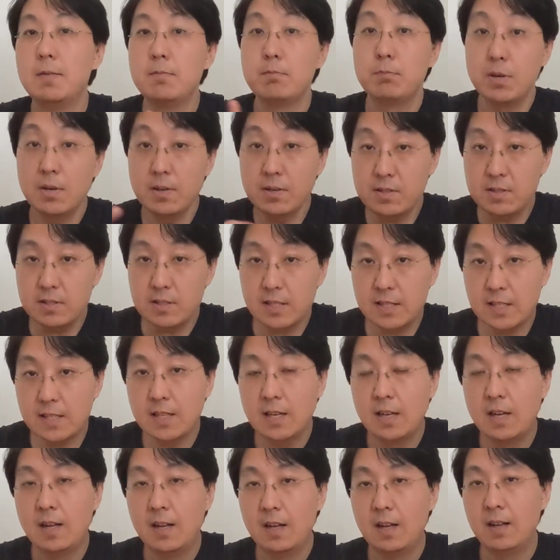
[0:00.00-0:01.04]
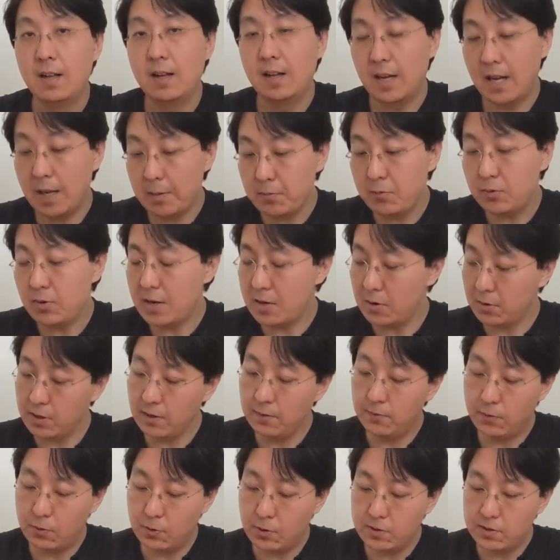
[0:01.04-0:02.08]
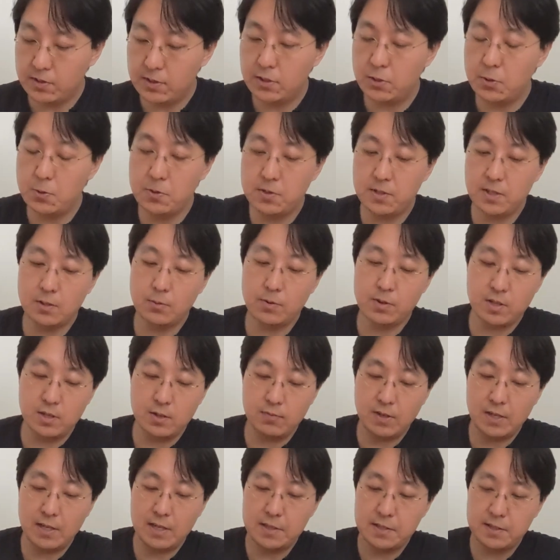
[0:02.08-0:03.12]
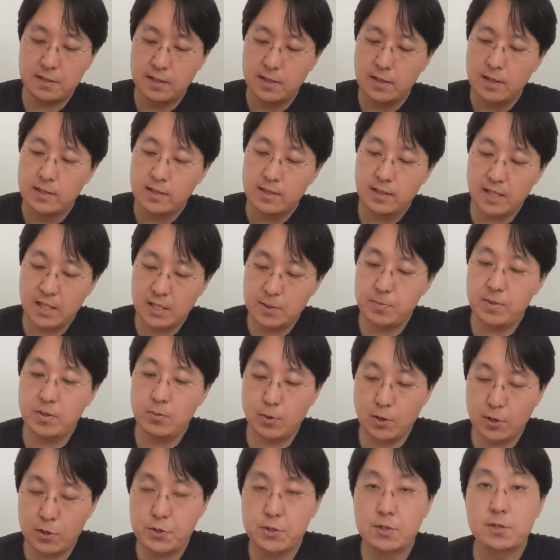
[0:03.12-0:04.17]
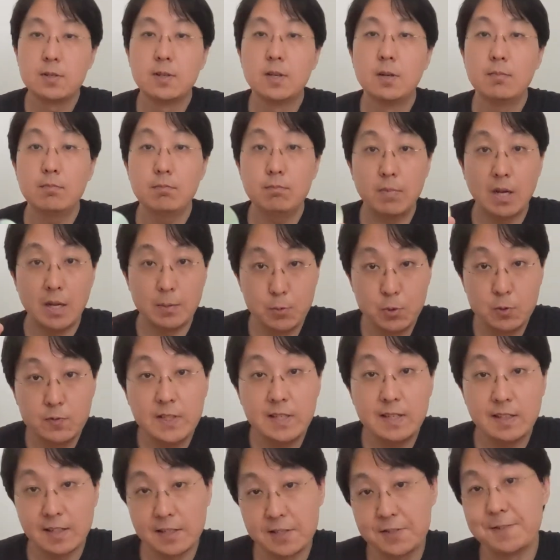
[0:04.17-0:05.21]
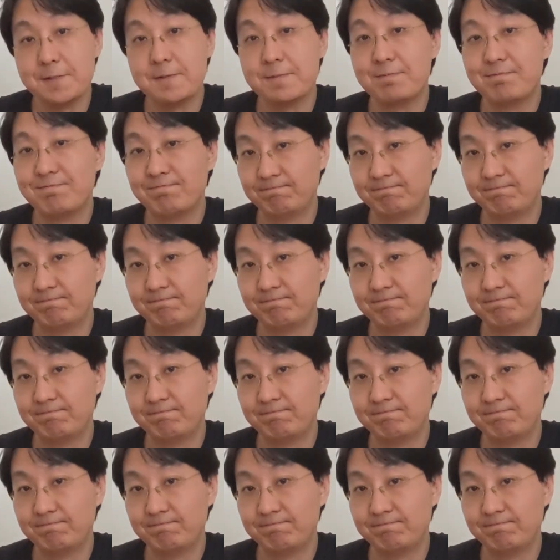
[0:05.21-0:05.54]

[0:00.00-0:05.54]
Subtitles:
Personally, I'm quite looking forward to using it with a device that lets me watch my movie collection.